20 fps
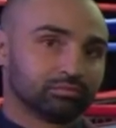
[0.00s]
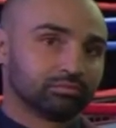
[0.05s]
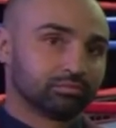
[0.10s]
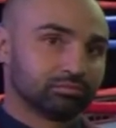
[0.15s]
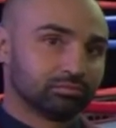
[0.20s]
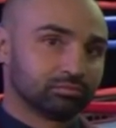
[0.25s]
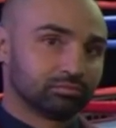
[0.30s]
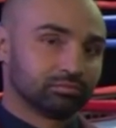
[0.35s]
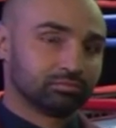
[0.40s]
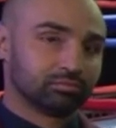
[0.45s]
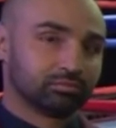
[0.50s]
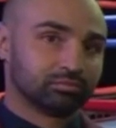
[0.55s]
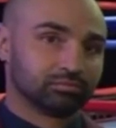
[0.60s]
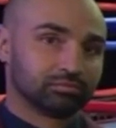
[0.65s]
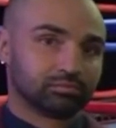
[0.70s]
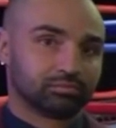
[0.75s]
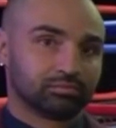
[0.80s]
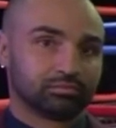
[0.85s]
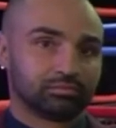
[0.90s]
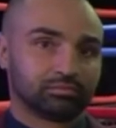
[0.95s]

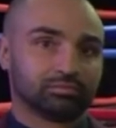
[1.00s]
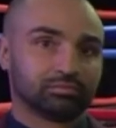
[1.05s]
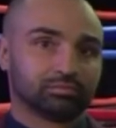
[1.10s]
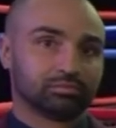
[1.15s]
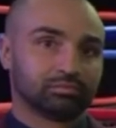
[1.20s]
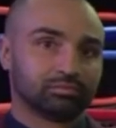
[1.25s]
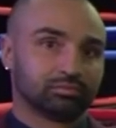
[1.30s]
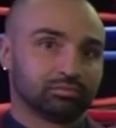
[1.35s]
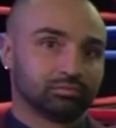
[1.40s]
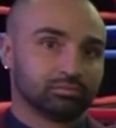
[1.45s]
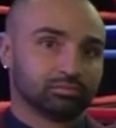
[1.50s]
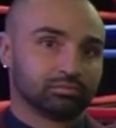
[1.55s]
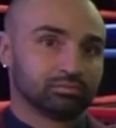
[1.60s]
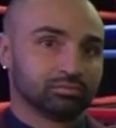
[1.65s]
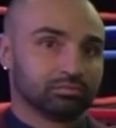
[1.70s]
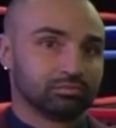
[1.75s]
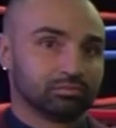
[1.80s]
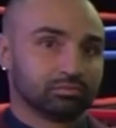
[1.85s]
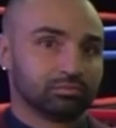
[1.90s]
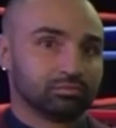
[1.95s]

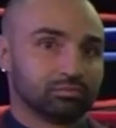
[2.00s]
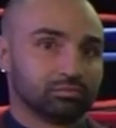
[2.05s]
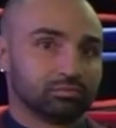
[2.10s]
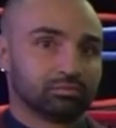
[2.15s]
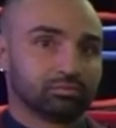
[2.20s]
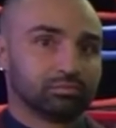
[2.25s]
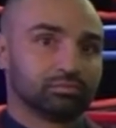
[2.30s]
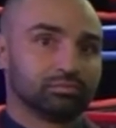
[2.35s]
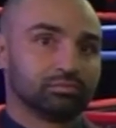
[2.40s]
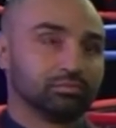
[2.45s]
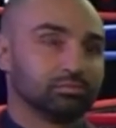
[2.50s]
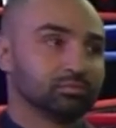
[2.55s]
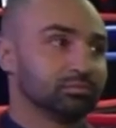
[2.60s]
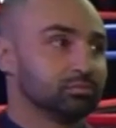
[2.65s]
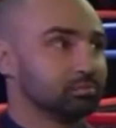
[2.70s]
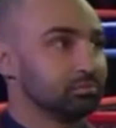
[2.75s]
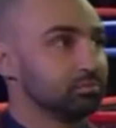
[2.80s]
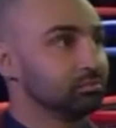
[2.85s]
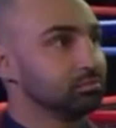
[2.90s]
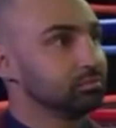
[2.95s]

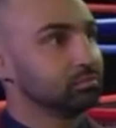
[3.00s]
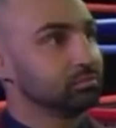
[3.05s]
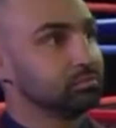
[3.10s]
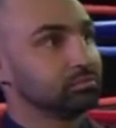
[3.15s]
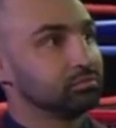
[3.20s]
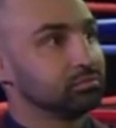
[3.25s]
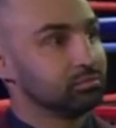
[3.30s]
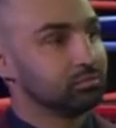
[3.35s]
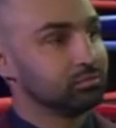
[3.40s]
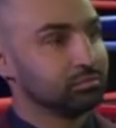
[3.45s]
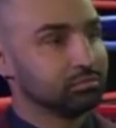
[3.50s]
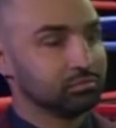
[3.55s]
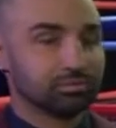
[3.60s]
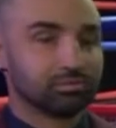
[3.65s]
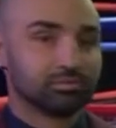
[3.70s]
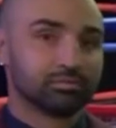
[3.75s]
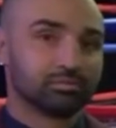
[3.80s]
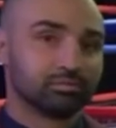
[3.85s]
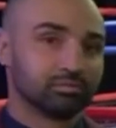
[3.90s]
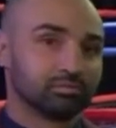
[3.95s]

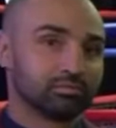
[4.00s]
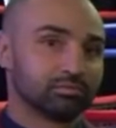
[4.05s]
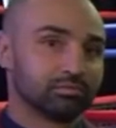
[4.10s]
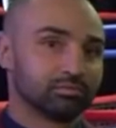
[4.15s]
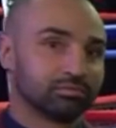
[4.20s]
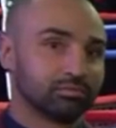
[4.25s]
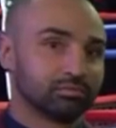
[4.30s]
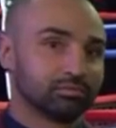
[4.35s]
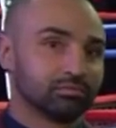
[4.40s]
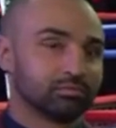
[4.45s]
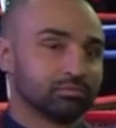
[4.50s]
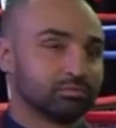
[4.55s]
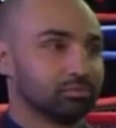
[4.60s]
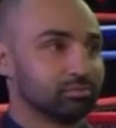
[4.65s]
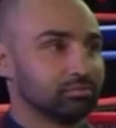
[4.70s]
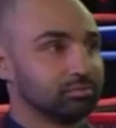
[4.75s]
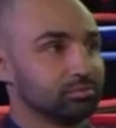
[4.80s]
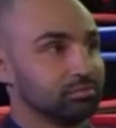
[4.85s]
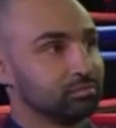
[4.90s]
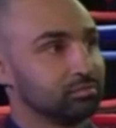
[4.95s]

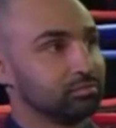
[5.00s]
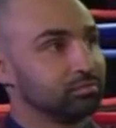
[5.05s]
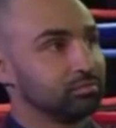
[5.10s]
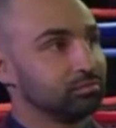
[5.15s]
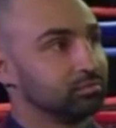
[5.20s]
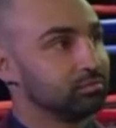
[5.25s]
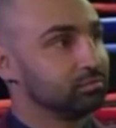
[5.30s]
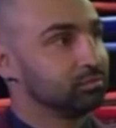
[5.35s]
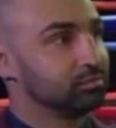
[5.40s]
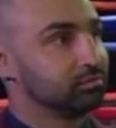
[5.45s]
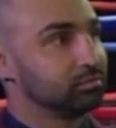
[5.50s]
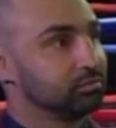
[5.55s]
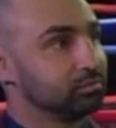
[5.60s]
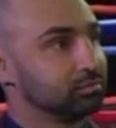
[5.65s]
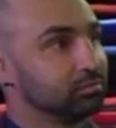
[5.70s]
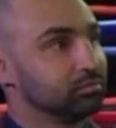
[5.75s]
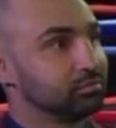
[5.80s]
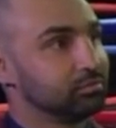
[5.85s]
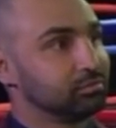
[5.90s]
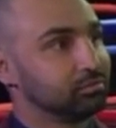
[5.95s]

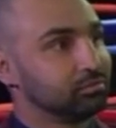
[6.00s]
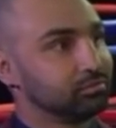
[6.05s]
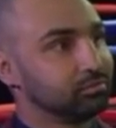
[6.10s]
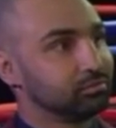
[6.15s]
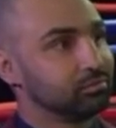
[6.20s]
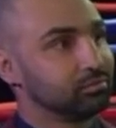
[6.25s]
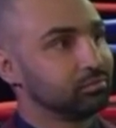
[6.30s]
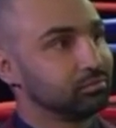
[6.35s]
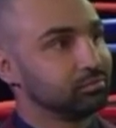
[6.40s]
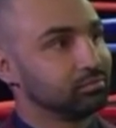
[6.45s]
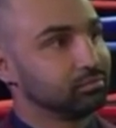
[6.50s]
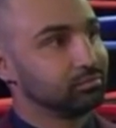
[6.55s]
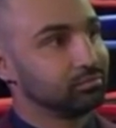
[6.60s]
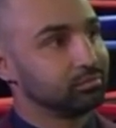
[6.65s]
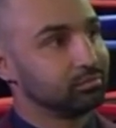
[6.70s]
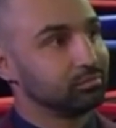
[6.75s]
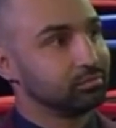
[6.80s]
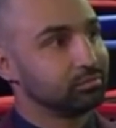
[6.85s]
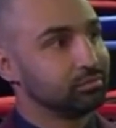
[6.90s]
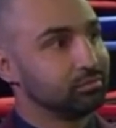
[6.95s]

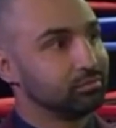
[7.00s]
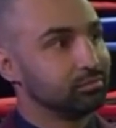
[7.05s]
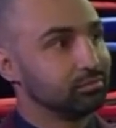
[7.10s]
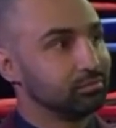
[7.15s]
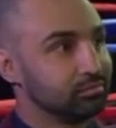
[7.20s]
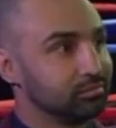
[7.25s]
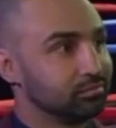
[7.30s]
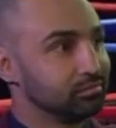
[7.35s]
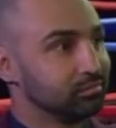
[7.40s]
The person shown says nothing.